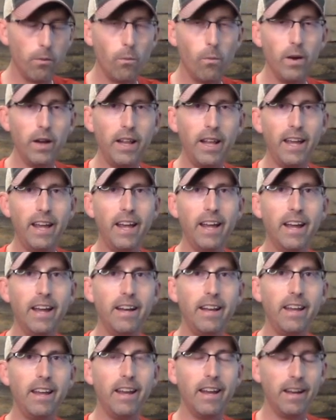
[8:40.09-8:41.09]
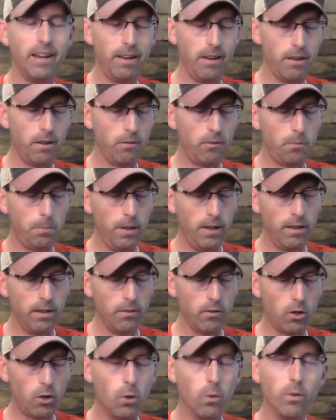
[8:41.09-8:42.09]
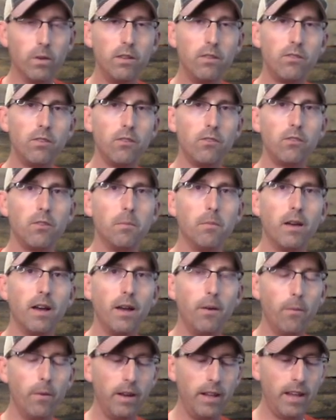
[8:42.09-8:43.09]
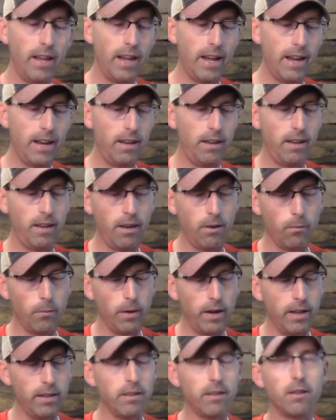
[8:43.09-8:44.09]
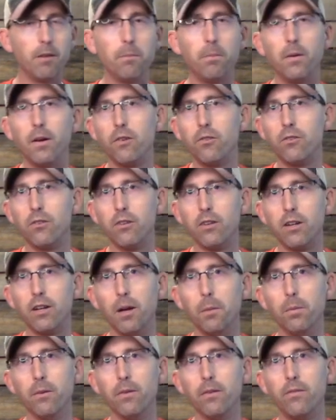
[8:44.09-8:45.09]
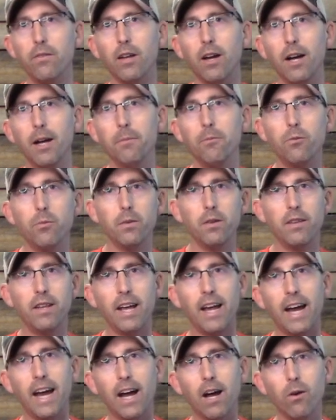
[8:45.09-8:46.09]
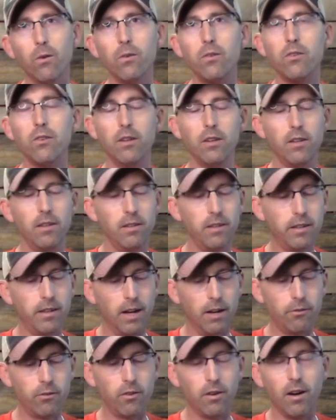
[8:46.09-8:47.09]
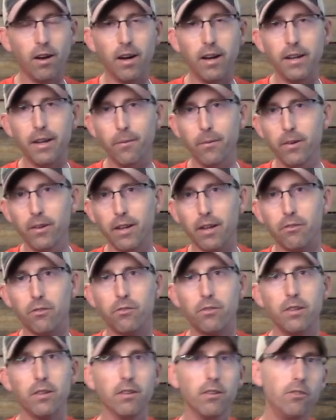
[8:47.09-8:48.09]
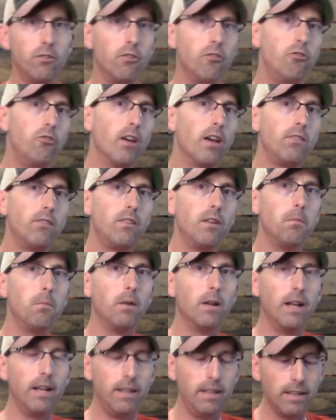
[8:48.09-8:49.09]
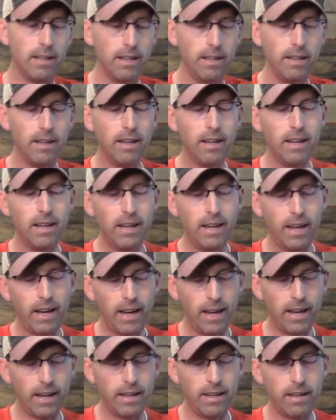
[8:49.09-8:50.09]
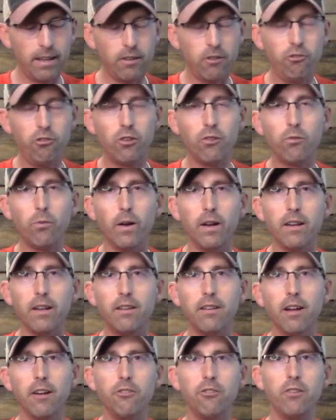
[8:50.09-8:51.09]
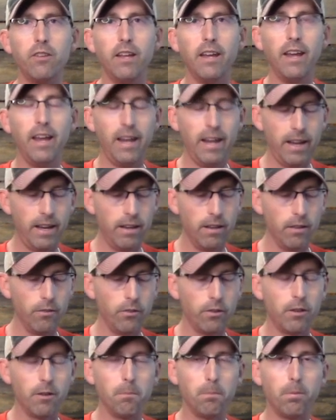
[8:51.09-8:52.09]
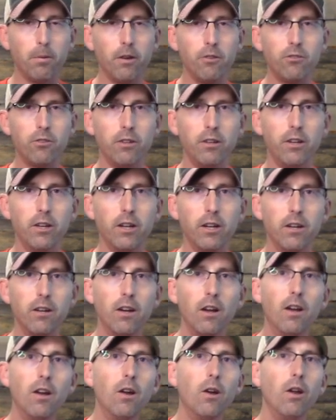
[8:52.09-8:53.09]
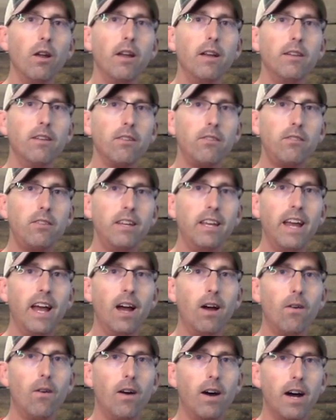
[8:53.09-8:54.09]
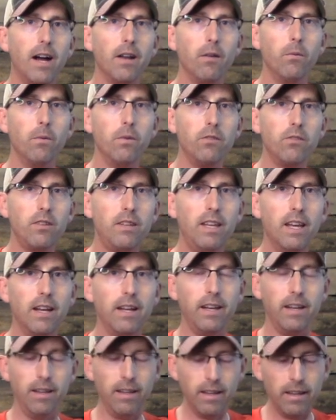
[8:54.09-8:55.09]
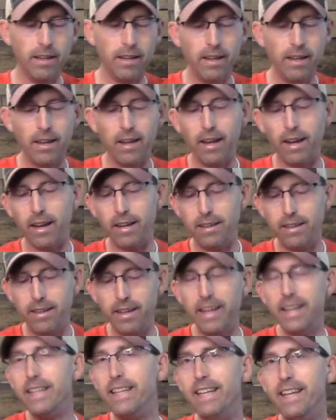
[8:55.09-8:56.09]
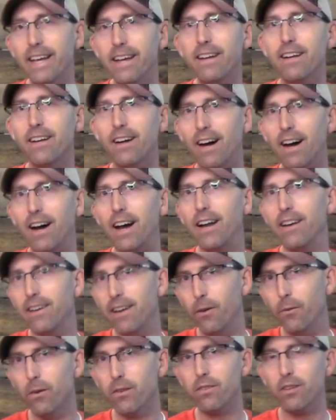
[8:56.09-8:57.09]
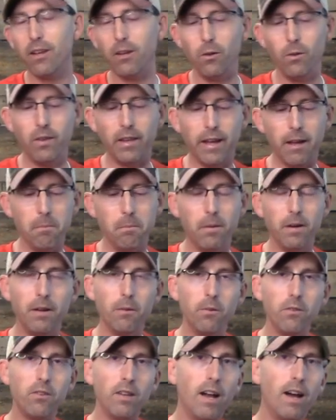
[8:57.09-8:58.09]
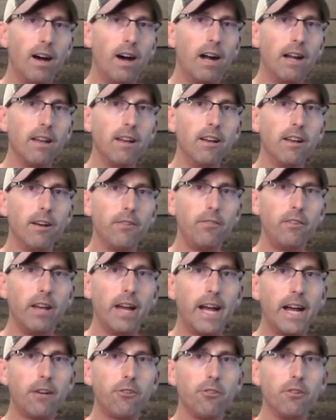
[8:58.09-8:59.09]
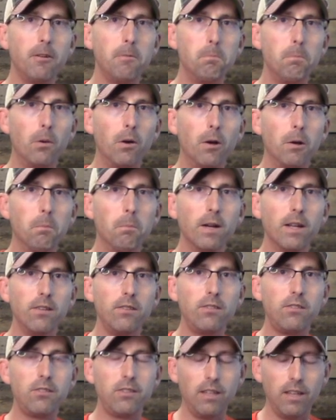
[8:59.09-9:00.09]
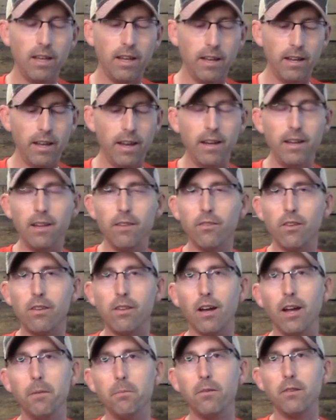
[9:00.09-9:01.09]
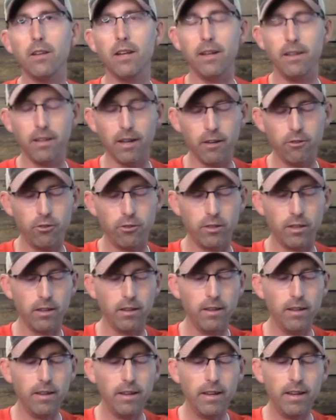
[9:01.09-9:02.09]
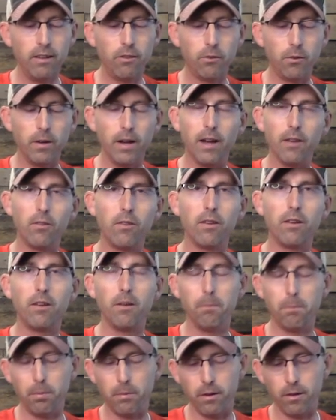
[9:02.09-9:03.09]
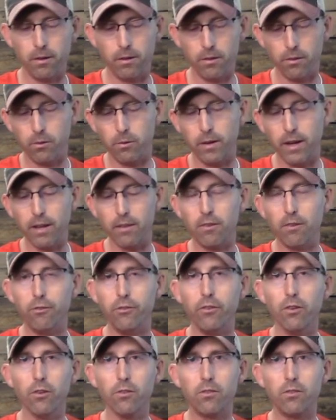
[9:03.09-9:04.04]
went ahead and speaking of the cooling system, I went ahead and ran the compressor a couple of times without the cover on. I wouldn't necessarily suggest it, but I did. And just wanted to touch the head of the compressor here and to see how hot it was getting. It did get hot, I will tell you that, but it was not hot enough to actually burn my skin any of the times that I touched it throughout the or throughout the fill